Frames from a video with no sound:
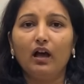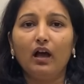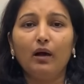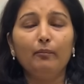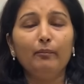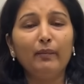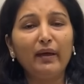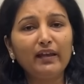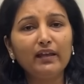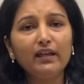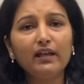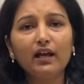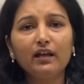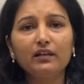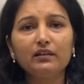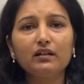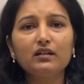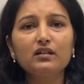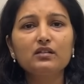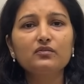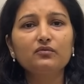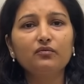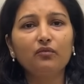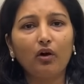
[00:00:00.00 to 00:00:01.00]
Many
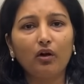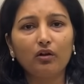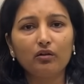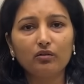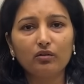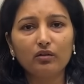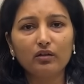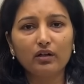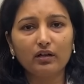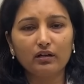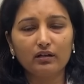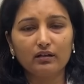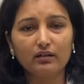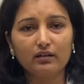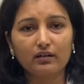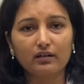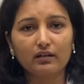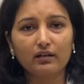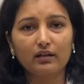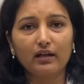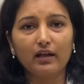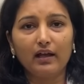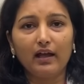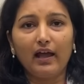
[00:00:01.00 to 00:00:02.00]
others followed her.
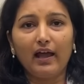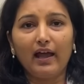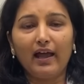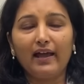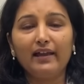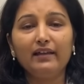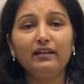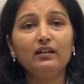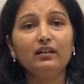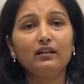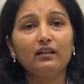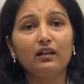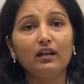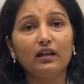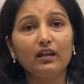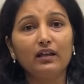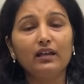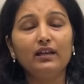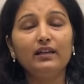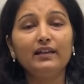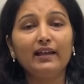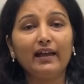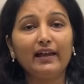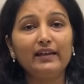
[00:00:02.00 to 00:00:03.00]
And
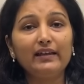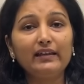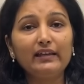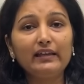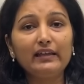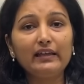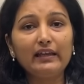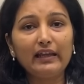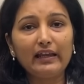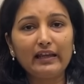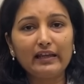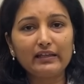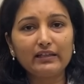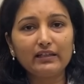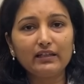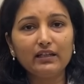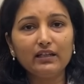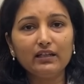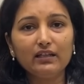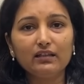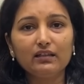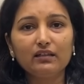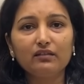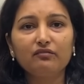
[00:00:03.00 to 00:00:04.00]
in
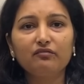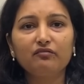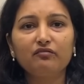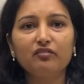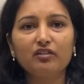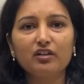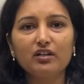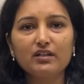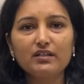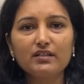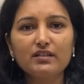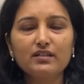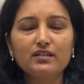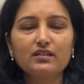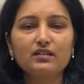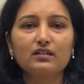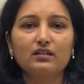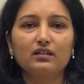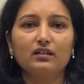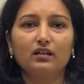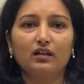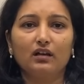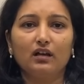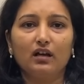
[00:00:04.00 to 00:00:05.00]
1918, the first
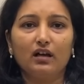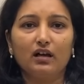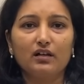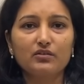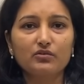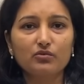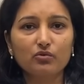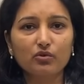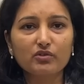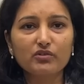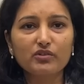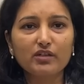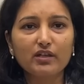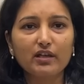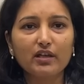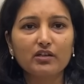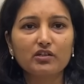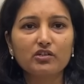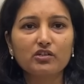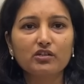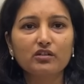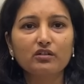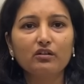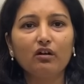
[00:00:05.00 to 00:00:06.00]

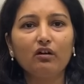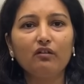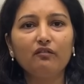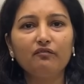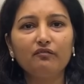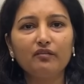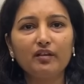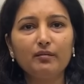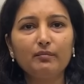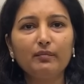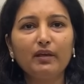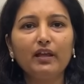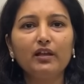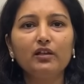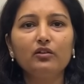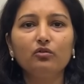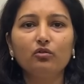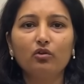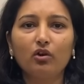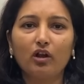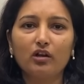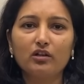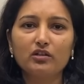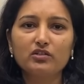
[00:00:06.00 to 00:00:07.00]
association of female
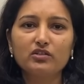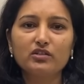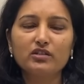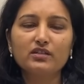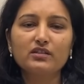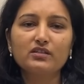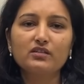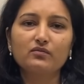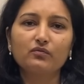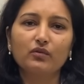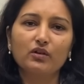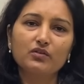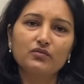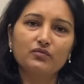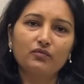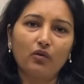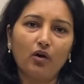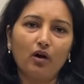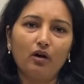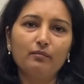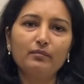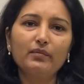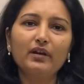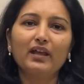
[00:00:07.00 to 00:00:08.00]
urologists was
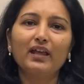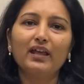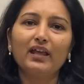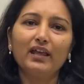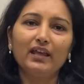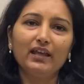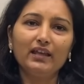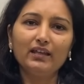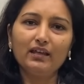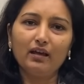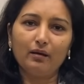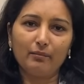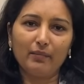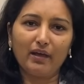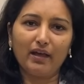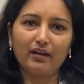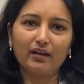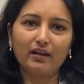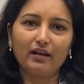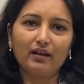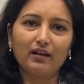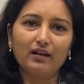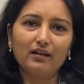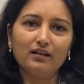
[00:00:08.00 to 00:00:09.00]
formed in
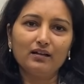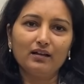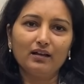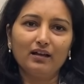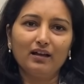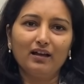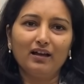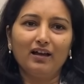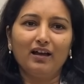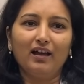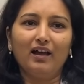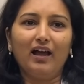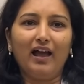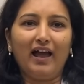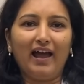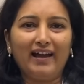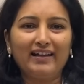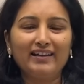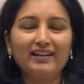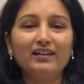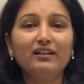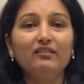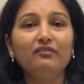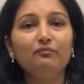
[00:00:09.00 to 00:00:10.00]
America
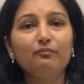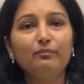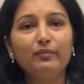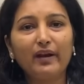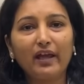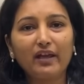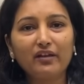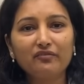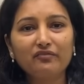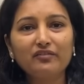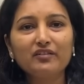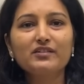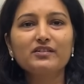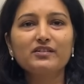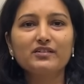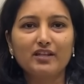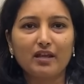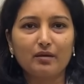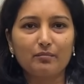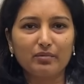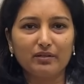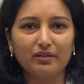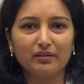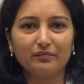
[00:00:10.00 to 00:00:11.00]
at a breakfast
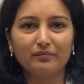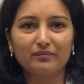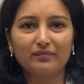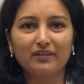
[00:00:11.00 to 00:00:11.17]
table,